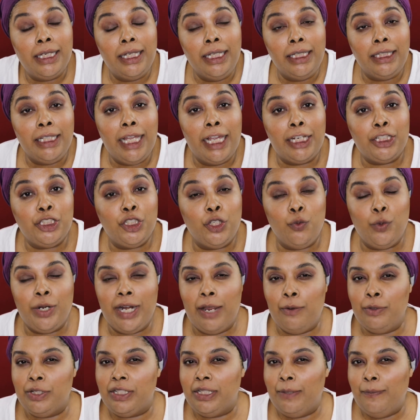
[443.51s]
collection when
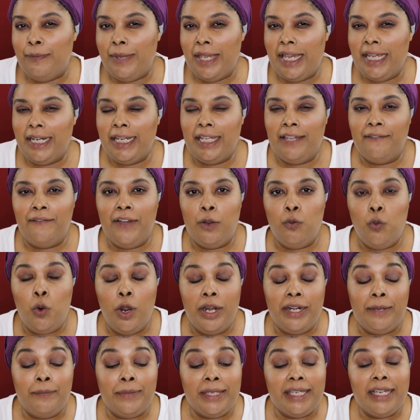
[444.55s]
I was debating if I wanted,